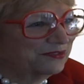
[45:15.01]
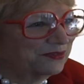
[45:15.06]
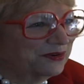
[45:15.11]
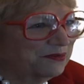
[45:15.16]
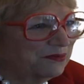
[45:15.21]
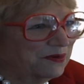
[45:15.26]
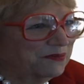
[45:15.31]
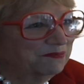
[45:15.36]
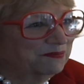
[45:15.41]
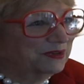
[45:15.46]
We
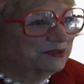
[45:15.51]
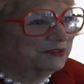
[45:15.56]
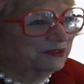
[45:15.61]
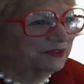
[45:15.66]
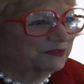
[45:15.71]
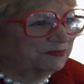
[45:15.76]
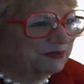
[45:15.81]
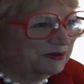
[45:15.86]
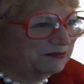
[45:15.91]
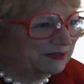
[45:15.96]
want
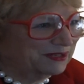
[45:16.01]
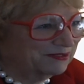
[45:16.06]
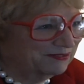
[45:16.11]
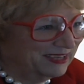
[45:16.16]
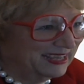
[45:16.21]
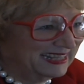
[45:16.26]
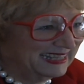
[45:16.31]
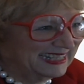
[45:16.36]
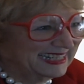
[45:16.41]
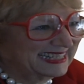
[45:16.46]
business people of
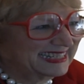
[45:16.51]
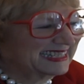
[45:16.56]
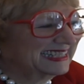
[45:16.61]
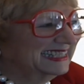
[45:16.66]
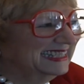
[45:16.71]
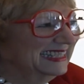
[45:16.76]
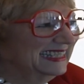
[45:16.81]
ethics.